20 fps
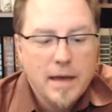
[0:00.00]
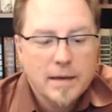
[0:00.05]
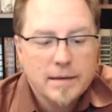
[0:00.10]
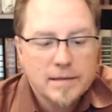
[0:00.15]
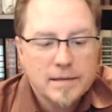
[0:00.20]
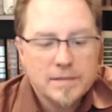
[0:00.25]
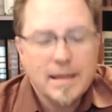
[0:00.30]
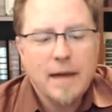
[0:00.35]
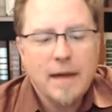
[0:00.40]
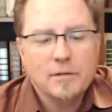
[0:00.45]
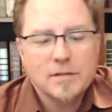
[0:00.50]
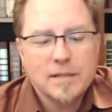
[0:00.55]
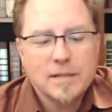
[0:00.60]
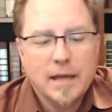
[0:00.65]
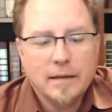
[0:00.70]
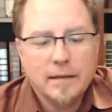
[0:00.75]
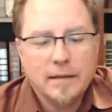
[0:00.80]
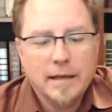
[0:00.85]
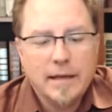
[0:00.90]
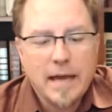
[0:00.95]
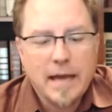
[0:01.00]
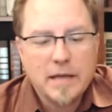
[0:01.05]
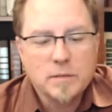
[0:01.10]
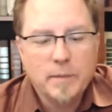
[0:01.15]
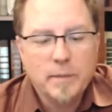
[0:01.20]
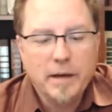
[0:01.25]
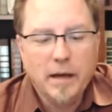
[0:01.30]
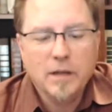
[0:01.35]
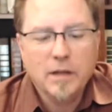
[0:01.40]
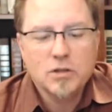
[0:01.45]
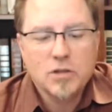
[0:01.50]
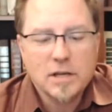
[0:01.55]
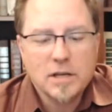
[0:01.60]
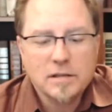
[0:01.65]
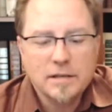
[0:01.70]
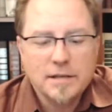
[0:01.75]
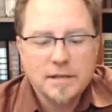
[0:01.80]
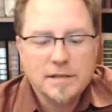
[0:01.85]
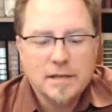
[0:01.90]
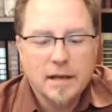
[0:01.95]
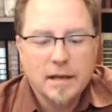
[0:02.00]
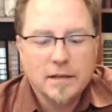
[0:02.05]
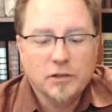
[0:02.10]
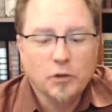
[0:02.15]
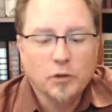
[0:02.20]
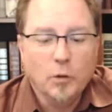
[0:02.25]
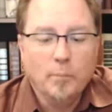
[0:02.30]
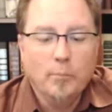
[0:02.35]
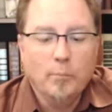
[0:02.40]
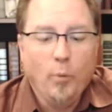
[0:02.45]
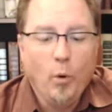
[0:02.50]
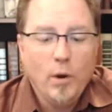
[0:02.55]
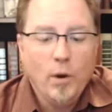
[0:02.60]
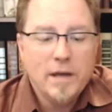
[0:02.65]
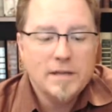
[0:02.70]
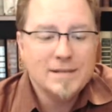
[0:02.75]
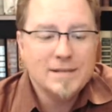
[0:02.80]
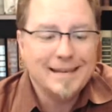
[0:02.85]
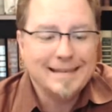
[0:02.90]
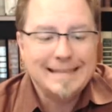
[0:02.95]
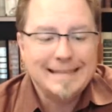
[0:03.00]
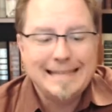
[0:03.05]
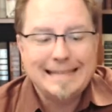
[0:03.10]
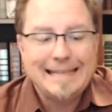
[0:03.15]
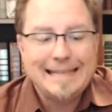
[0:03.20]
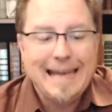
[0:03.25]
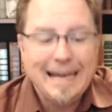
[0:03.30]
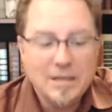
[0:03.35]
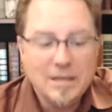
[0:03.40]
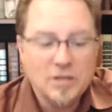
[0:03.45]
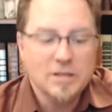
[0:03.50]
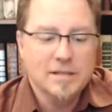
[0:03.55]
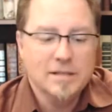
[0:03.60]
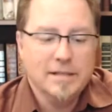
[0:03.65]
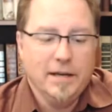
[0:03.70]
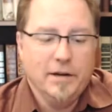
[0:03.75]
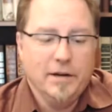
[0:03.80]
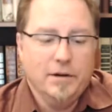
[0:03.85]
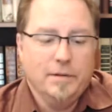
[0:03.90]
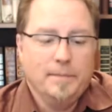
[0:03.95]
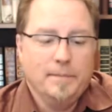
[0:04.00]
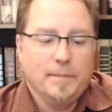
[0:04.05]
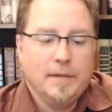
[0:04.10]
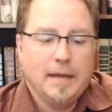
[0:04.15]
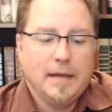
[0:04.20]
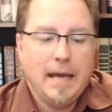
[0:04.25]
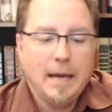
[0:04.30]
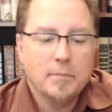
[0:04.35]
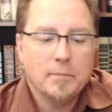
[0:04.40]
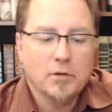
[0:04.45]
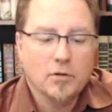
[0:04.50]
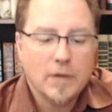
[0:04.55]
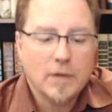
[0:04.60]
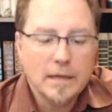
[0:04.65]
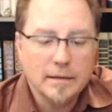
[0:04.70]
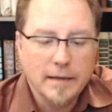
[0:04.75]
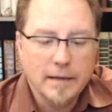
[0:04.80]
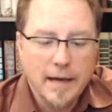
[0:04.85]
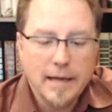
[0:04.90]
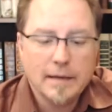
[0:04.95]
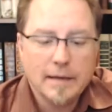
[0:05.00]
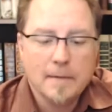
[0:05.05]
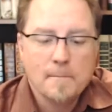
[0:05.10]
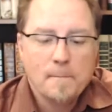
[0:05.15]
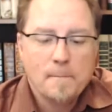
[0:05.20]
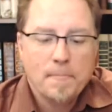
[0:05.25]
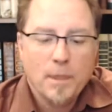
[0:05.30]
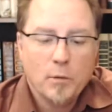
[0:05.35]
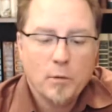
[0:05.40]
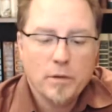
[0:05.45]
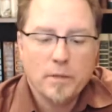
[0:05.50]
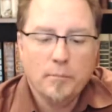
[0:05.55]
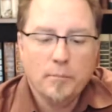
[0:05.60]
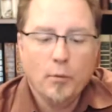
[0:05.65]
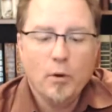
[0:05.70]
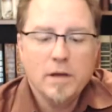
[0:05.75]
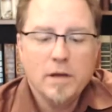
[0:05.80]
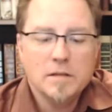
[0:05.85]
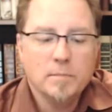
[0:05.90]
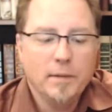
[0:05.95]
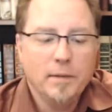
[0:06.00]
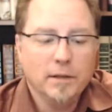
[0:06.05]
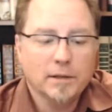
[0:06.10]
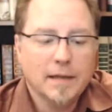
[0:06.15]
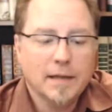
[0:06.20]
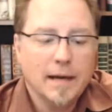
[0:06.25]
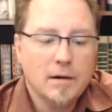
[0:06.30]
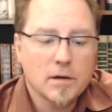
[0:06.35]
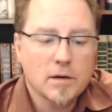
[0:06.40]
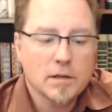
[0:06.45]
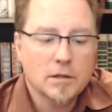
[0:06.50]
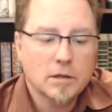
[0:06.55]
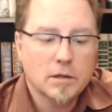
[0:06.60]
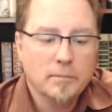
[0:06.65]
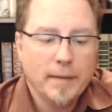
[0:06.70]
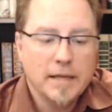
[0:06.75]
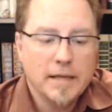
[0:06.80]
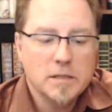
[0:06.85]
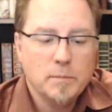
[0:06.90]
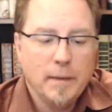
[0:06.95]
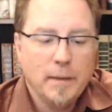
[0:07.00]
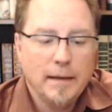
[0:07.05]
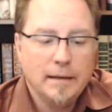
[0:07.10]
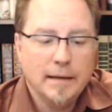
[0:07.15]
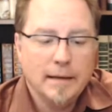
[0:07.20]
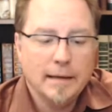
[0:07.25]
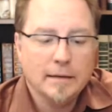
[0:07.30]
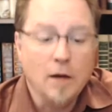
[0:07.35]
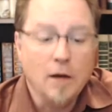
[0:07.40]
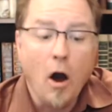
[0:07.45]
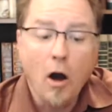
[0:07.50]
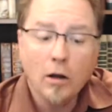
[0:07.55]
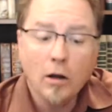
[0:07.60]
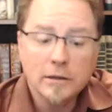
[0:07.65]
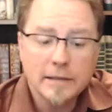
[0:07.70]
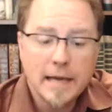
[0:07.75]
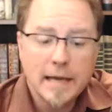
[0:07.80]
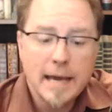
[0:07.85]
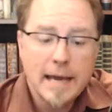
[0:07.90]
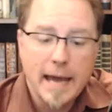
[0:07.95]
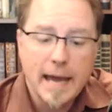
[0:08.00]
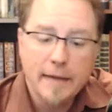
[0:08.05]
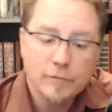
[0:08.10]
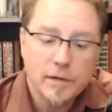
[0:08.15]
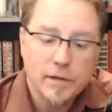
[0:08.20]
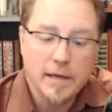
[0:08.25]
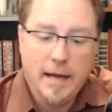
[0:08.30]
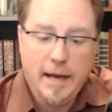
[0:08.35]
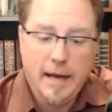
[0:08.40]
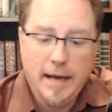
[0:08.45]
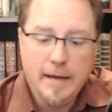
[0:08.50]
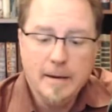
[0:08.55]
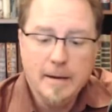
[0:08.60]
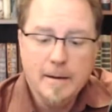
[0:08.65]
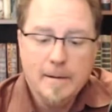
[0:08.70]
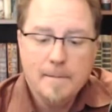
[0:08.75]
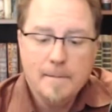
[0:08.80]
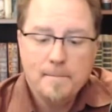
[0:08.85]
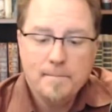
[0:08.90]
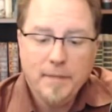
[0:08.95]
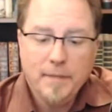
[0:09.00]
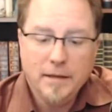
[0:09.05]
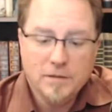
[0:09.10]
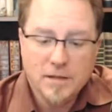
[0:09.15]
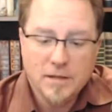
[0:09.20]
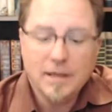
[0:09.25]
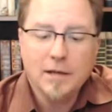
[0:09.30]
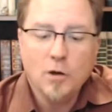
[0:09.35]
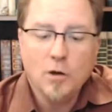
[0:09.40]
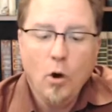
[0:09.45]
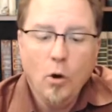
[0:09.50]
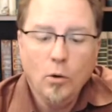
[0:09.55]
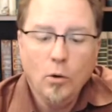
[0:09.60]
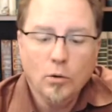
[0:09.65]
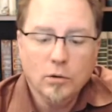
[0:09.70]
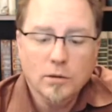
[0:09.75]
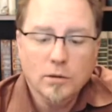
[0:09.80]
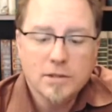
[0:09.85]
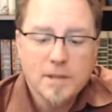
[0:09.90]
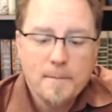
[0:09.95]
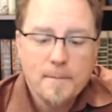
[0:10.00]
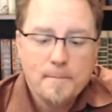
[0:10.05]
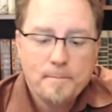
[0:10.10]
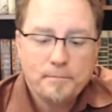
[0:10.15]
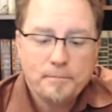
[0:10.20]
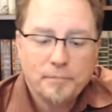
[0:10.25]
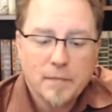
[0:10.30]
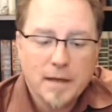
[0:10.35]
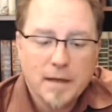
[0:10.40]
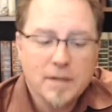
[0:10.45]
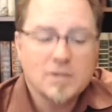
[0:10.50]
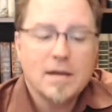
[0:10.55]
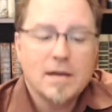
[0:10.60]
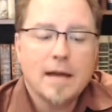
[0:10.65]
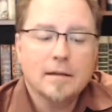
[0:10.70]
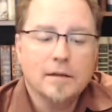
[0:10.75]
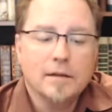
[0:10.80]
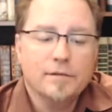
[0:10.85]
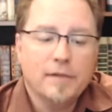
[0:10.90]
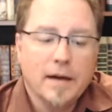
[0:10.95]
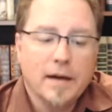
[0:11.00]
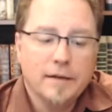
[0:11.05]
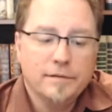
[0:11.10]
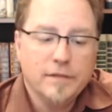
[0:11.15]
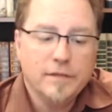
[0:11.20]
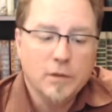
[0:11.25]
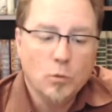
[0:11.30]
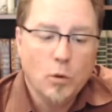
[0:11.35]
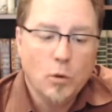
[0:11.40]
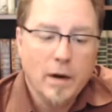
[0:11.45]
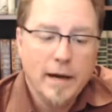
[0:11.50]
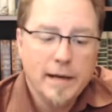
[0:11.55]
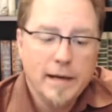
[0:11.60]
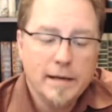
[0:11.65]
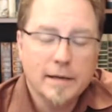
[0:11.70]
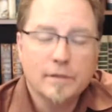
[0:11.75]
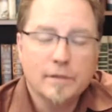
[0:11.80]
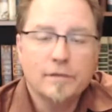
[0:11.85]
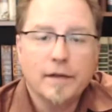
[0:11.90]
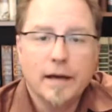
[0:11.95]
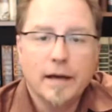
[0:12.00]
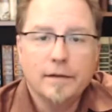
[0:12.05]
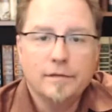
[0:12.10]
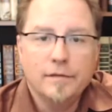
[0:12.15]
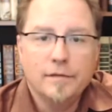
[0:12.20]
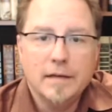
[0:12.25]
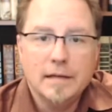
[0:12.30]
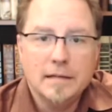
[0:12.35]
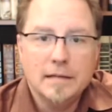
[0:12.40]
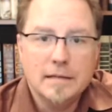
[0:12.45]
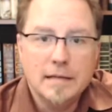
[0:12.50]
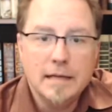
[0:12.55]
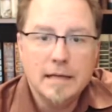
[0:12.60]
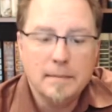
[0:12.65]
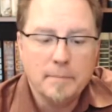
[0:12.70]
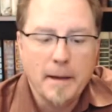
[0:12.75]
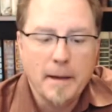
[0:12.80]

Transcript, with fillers: now Stanley has been unjustly sent to a boys' detention center, Camp Green Lake, where the boys build character by spending all day, every day, digging holes exactly five feet wide and five feet deep.